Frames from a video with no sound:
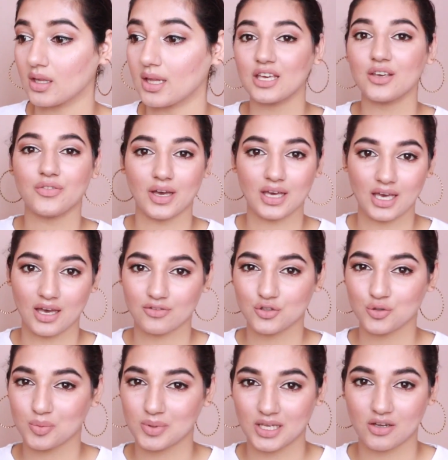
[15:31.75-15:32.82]
Like if I have
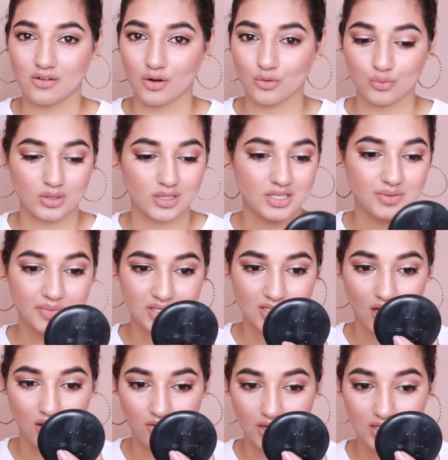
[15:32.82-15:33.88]
to play around with this
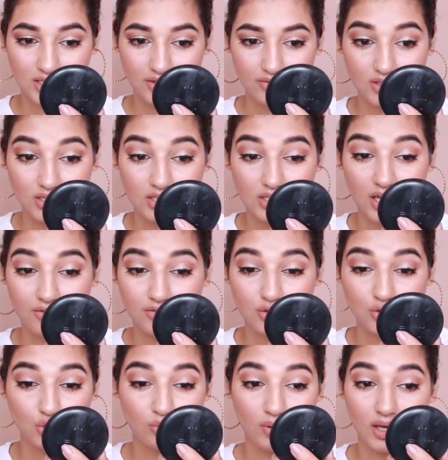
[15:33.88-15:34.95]
mascara, I definitely have to
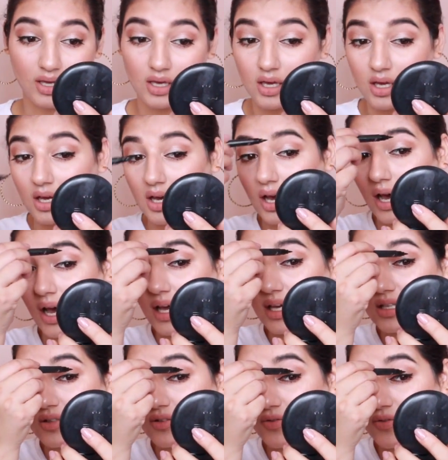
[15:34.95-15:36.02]
do my
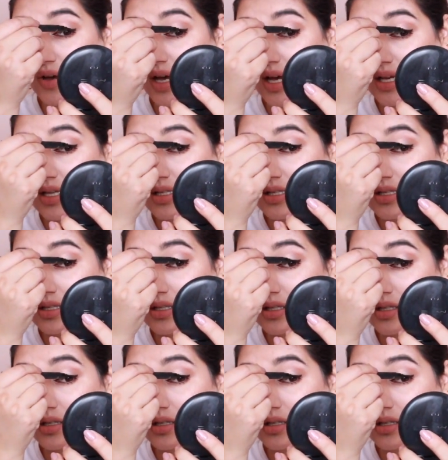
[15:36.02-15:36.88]
eyes first.